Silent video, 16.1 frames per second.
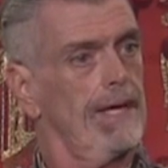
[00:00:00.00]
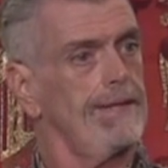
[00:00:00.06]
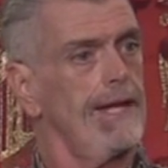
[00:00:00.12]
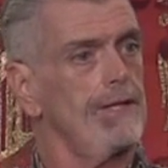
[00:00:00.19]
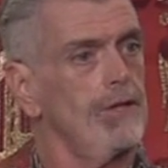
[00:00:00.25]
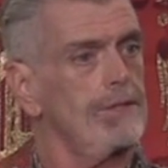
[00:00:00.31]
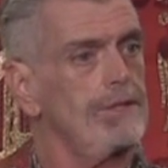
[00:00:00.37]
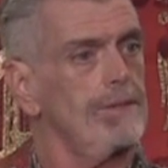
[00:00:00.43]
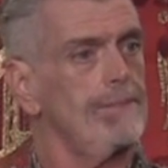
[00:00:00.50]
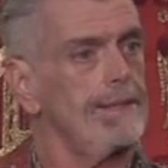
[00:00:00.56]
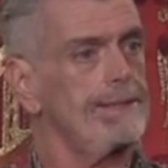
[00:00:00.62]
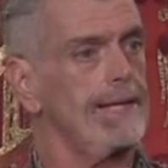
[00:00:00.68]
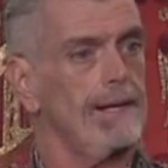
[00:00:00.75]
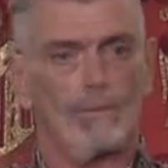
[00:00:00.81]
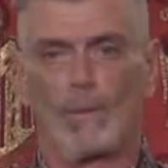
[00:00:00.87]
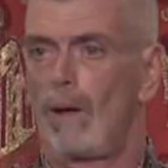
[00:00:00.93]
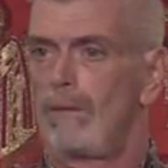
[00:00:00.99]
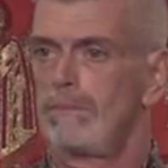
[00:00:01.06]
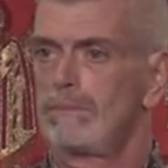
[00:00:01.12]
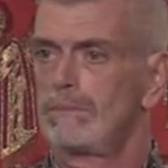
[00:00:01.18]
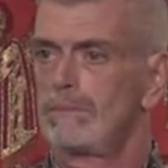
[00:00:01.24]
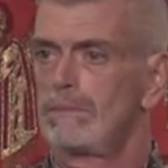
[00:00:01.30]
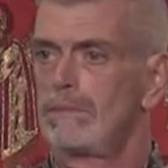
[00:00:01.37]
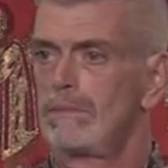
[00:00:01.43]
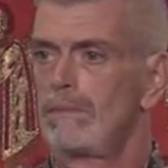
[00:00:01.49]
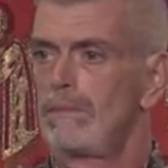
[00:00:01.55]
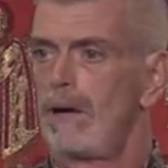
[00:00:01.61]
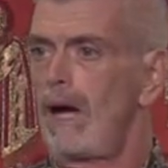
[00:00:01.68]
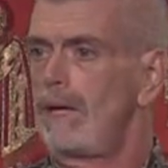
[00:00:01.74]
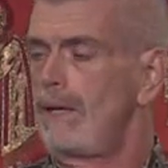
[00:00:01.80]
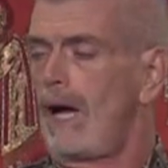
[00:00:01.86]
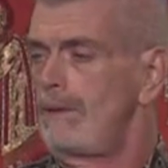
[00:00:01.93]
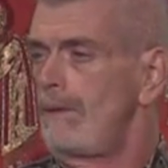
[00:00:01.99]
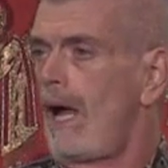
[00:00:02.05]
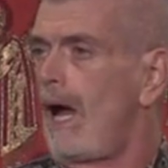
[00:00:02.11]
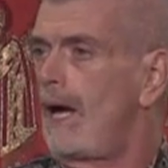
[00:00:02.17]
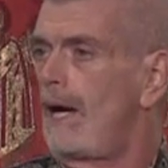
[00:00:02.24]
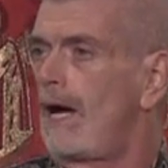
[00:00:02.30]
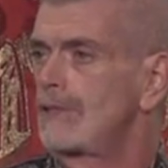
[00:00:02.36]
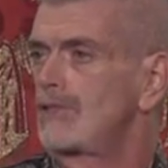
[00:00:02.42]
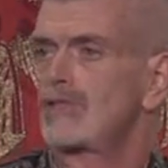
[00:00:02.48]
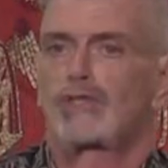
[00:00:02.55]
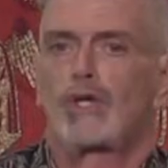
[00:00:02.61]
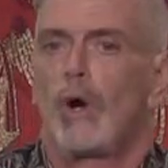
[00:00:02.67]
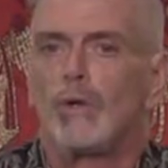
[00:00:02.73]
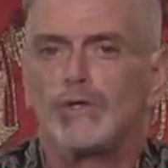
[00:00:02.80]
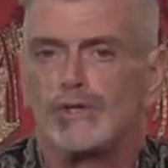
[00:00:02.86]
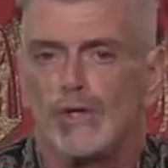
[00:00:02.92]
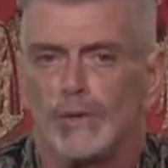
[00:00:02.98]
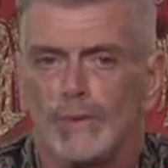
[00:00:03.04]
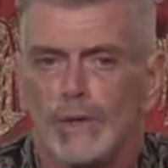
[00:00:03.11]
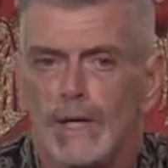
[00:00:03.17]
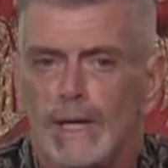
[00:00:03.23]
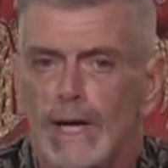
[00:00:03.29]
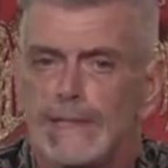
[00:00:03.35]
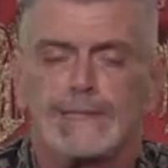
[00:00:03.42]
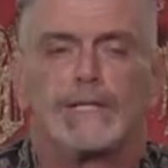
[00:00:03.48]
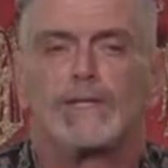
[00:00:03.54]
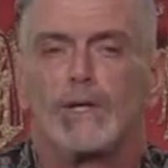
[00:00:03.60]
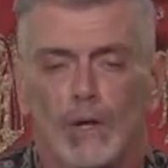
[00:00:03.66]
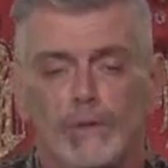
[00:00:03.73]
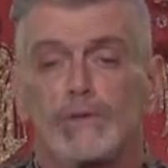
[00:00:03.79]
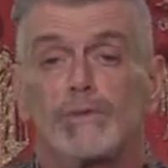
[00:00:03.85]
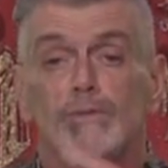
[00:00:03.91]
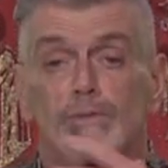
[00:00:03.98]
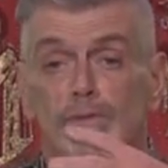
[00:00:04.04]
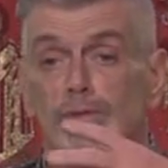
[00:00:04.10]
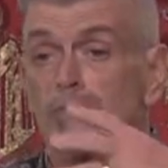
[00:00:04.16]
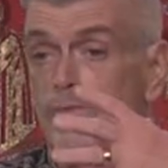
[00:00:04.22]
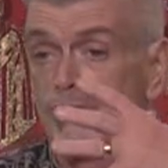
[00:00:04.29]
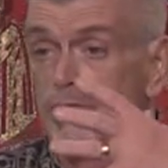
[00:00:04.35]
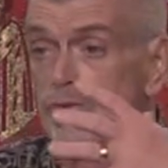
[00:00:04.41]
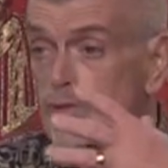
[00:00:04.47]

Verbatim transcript: And they looked at me, it's like, well, I, I, I just told you. I said, no, you, you